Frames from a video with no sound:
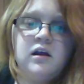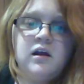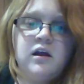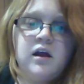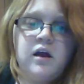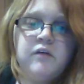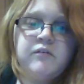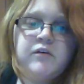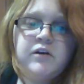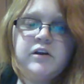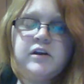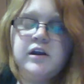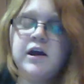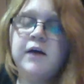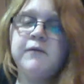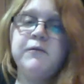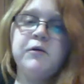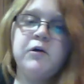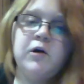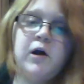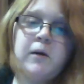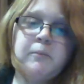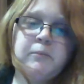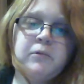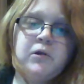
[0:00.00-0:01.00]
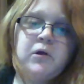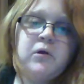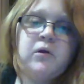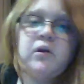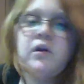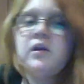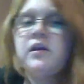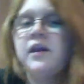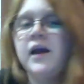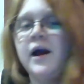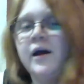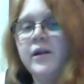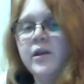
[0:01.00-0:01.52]
every time you upload
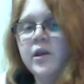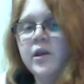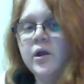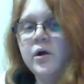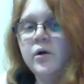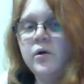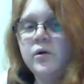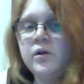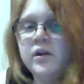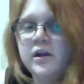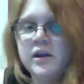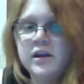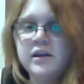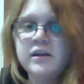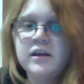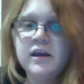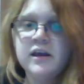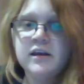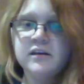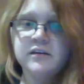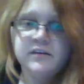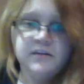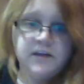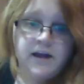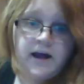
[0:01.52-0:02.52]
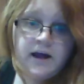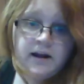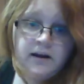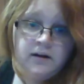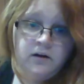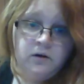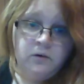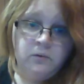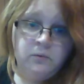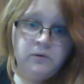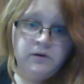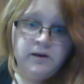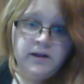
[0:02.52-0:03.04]
and download, it takes
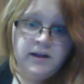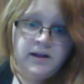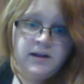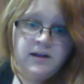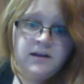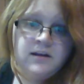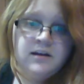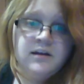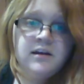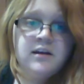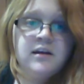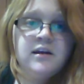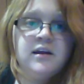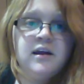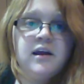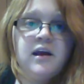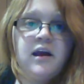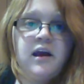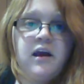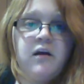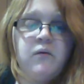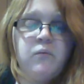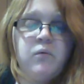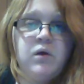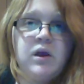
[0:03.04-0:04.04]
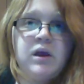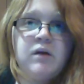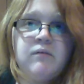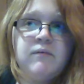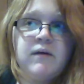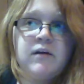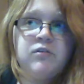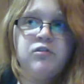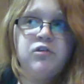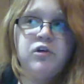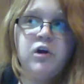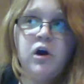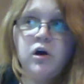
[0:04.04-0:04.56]
data away, and we
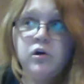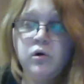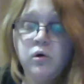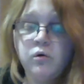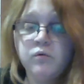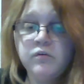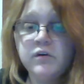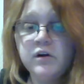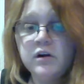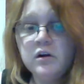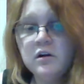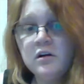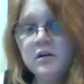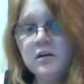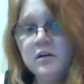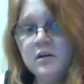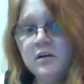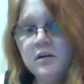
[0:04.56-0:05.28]
actually gone over.